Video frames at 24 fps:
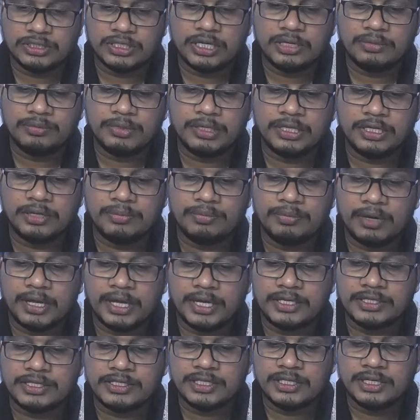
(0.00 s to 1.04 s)
Then B
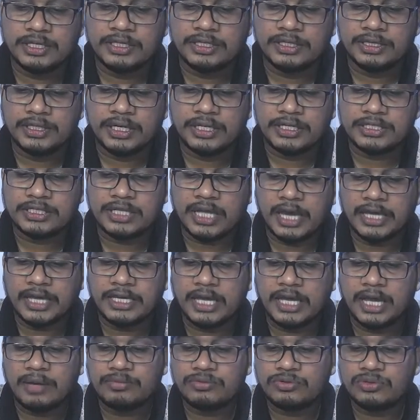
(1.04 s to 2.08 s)
replies, that is I
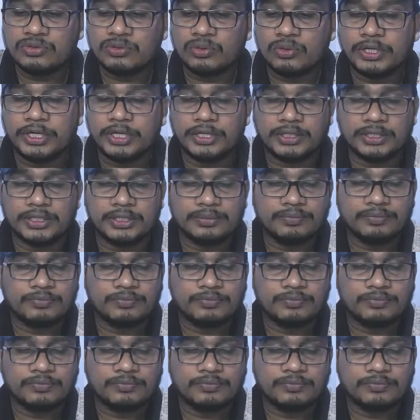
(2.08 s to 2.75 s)
have sold it.